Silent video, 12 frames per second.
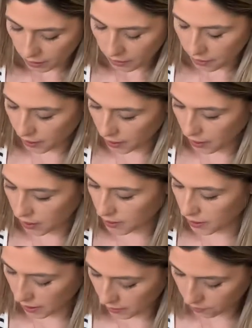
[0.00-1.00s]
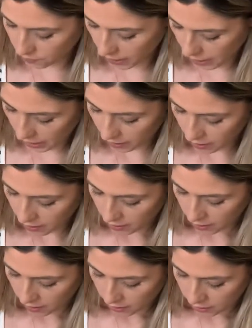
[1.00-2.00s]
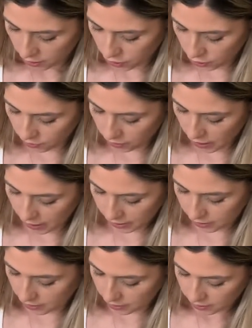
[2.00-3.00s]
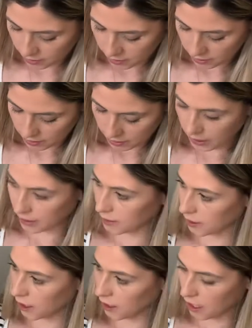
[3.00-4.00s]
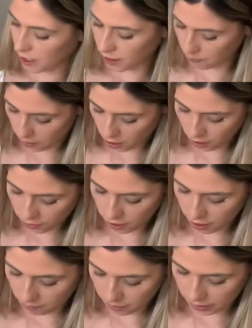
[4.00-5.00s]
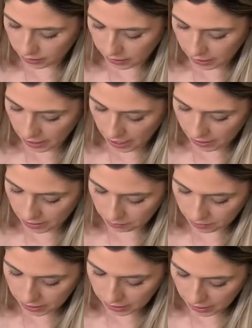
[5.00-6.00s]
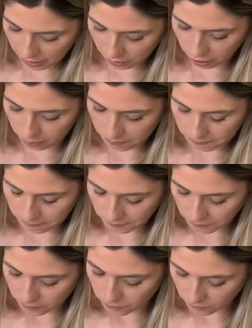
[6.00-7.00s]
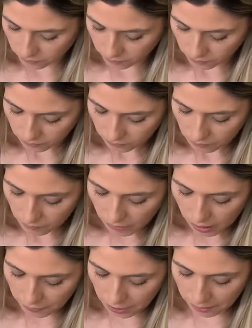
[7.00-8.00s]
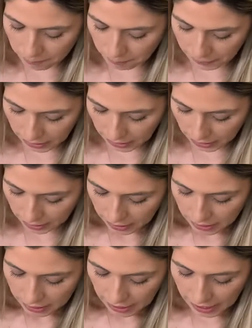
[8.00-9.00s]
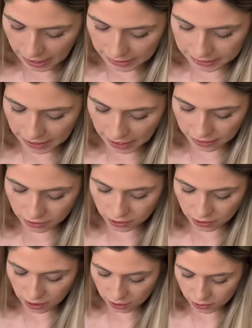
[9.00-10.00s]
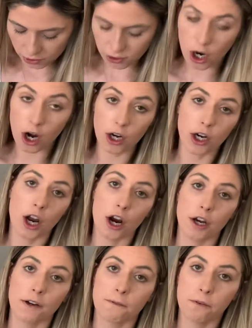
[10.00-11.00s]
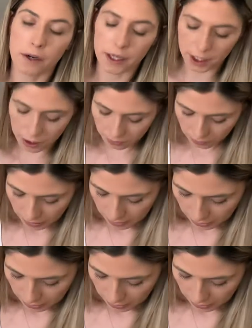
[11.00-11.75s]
The easiest way to do this is to line up all the numbers and add them together. Then B has that star card for you.